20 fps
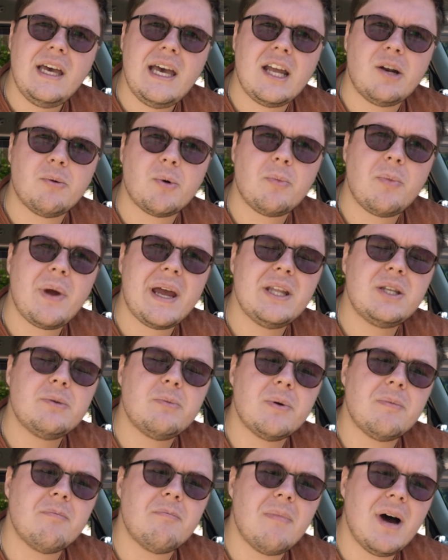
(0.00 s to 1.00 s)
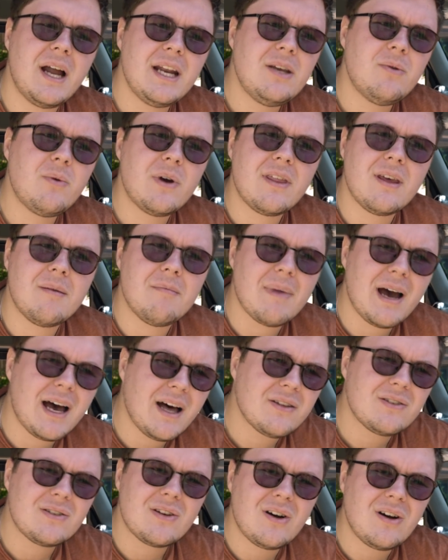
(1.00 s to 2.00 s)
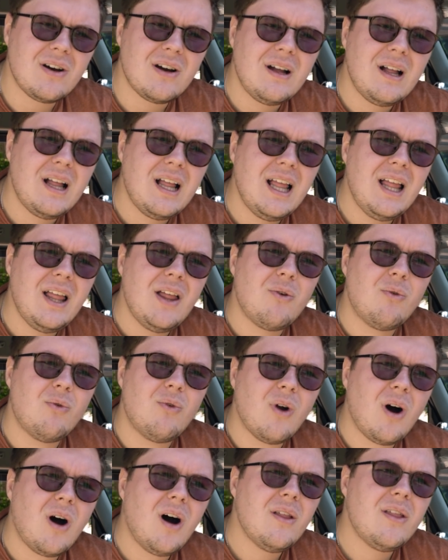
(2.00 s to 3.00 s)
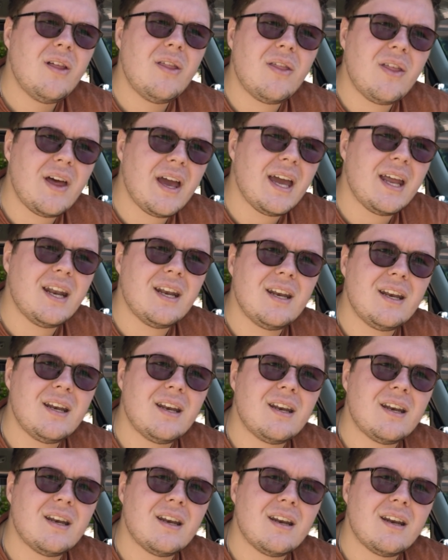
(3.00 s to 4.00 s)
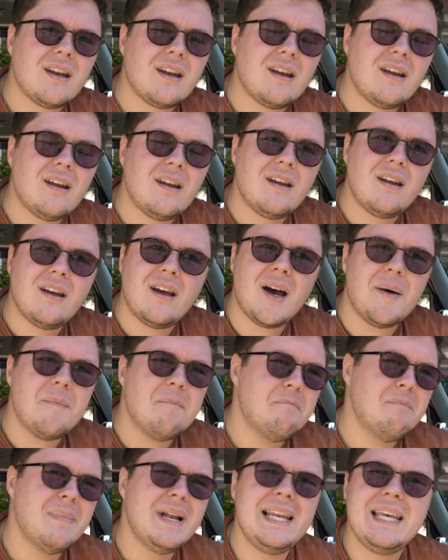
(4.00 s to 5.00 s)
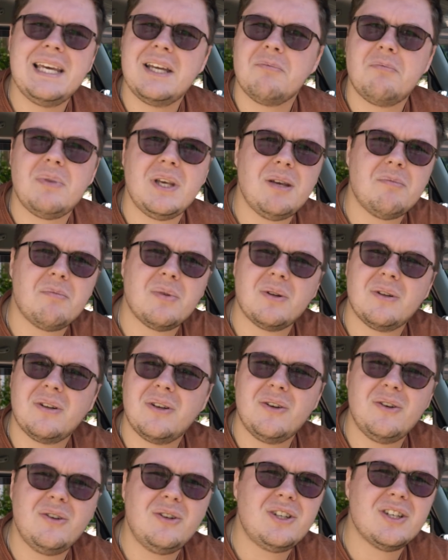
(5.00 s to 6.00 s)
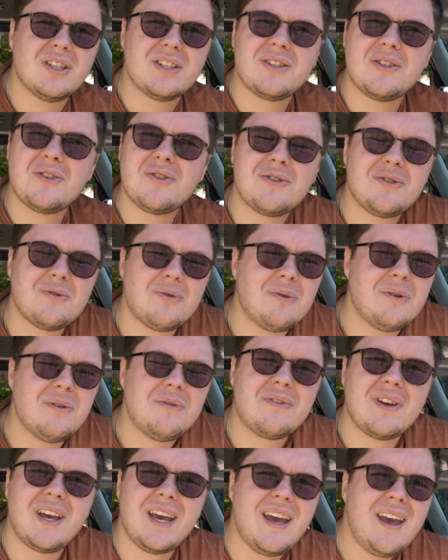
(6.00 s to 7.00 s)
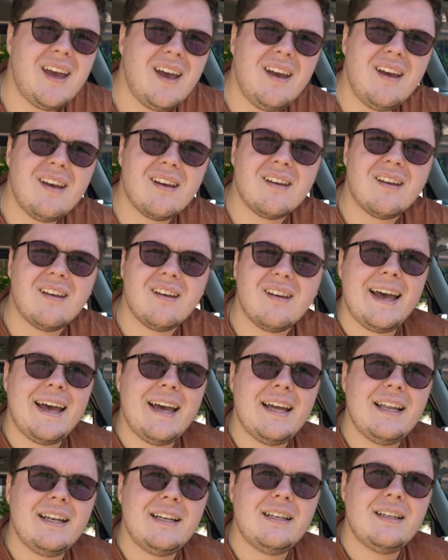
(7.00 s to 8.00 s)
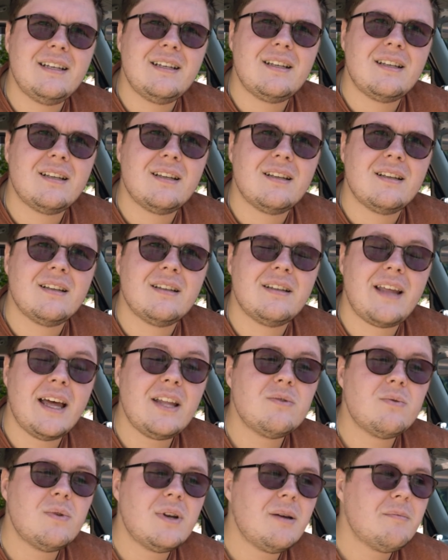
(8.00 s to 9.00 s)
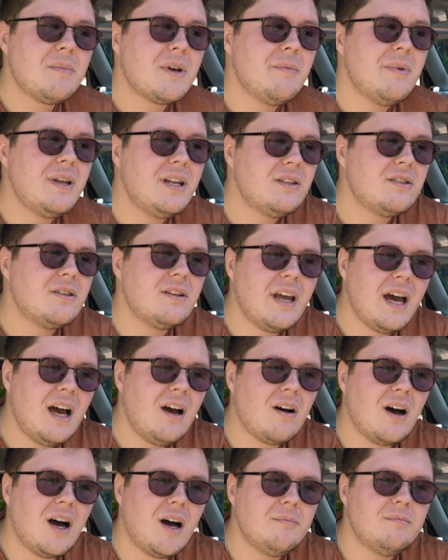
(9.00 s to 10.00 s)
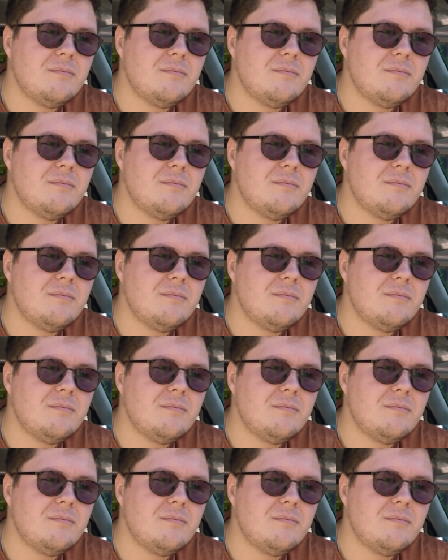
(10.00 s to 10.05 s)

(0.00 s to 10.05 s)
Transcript: and are prepared to put money where their mouths are, rather than 1,000,000 people who just sort of care. And that's what I'm committed to now.